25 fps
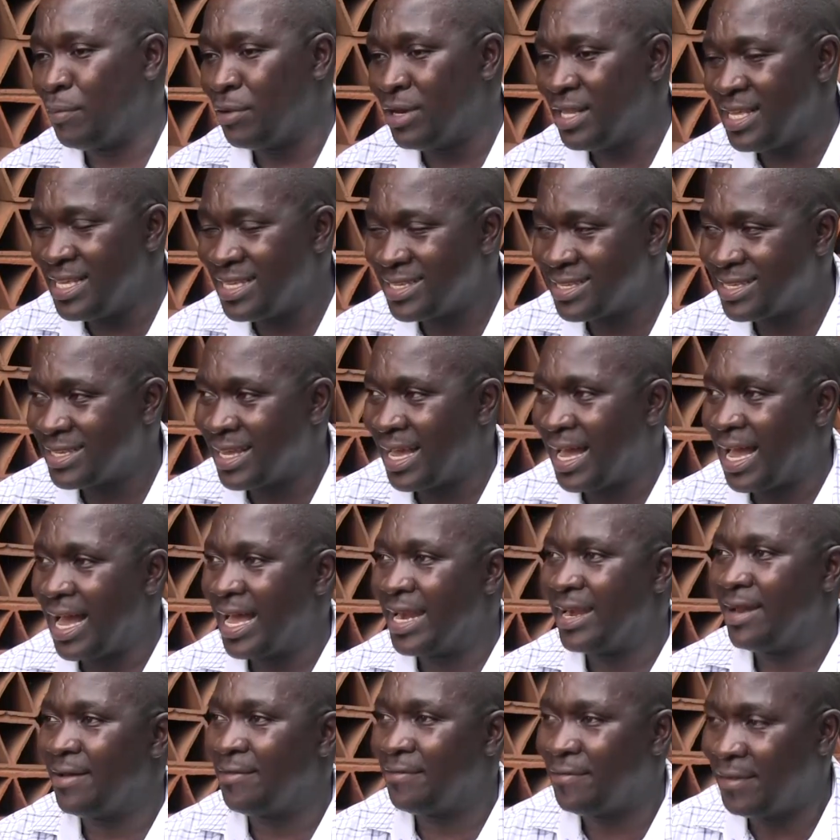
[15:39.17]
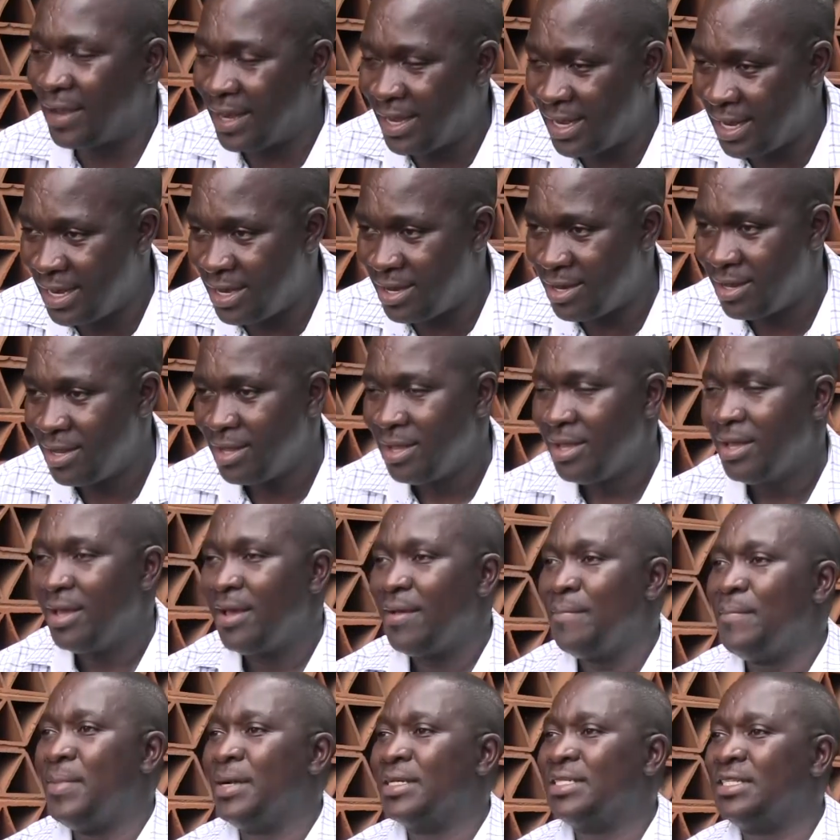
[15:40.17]
police are underfunded,
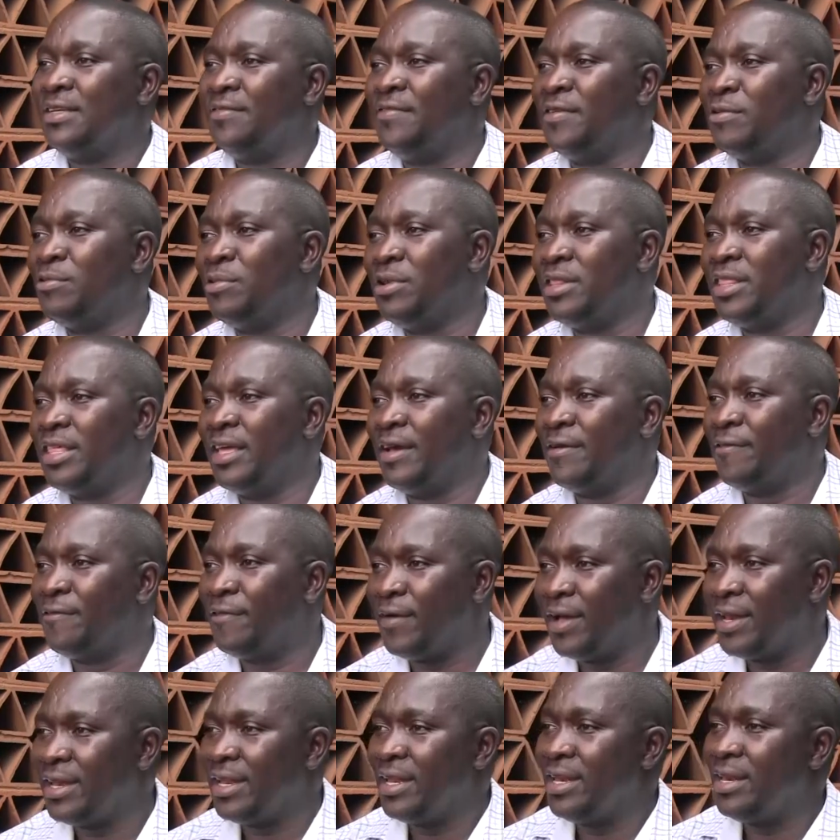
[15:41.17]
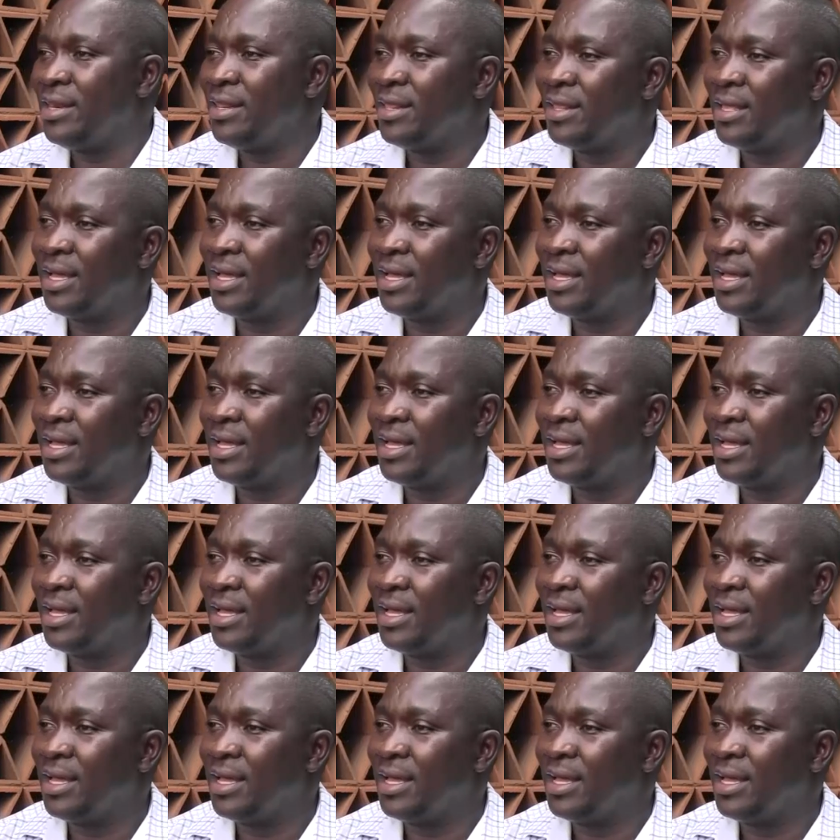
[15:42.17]
but even when they are funded,